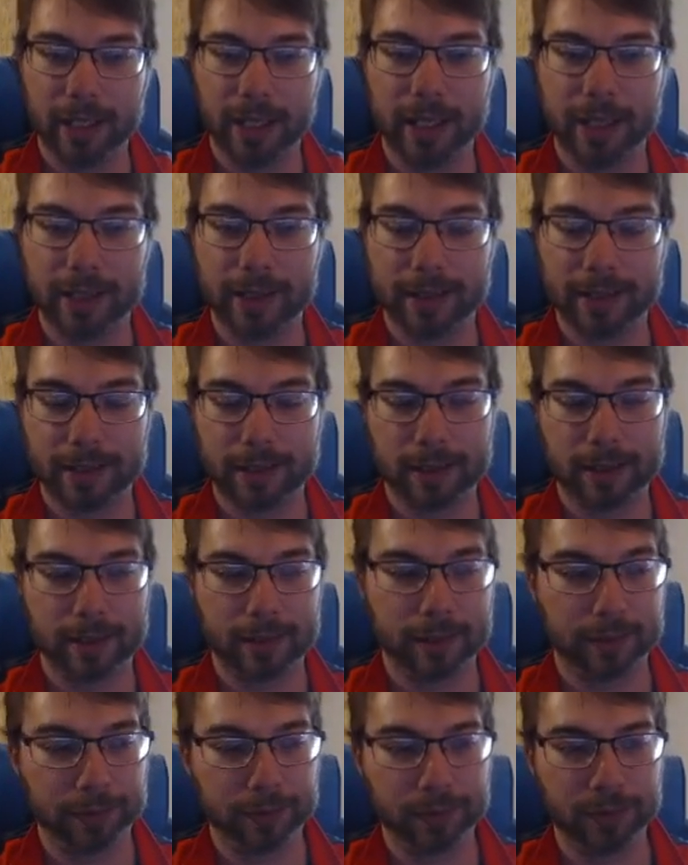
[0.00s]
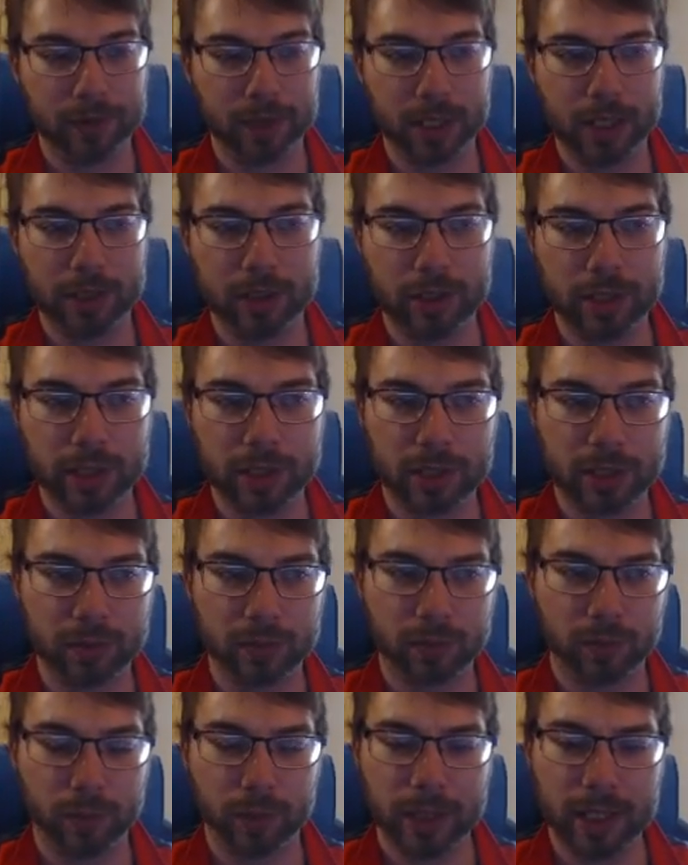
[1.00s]
It's just
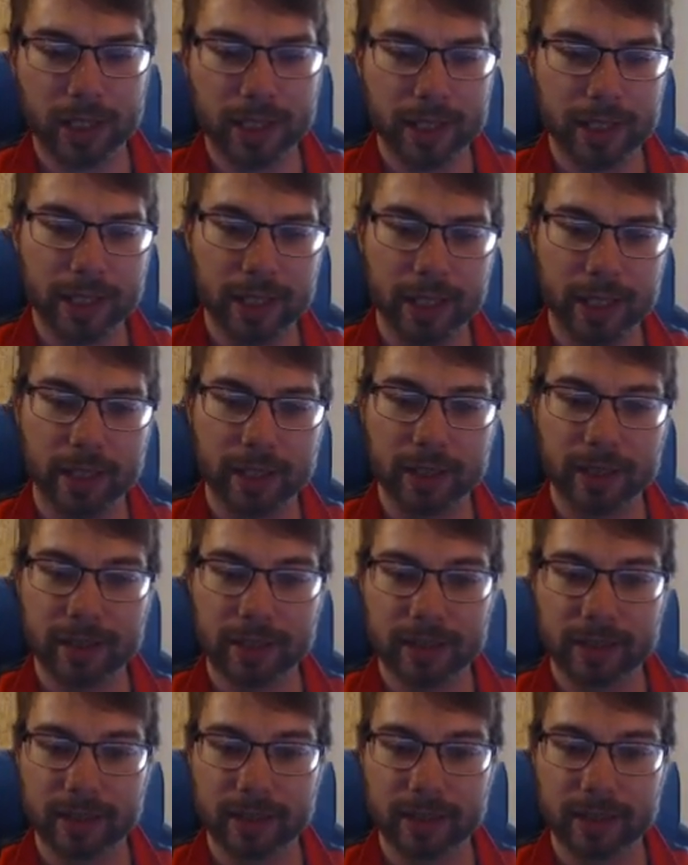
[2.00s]
really,